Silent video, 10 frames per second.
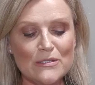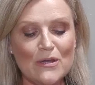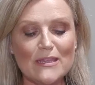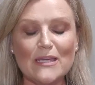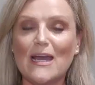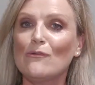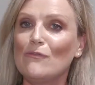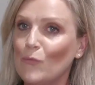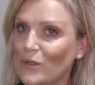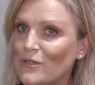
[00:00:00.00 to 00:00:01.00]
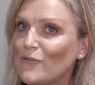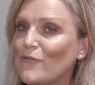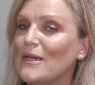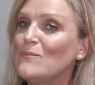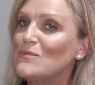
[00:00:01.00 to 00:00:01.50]
like the colour of your window
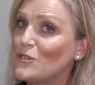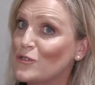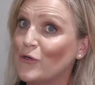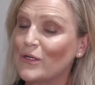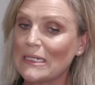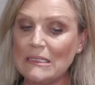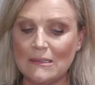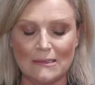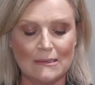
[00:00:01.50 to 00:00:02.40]
frames internally,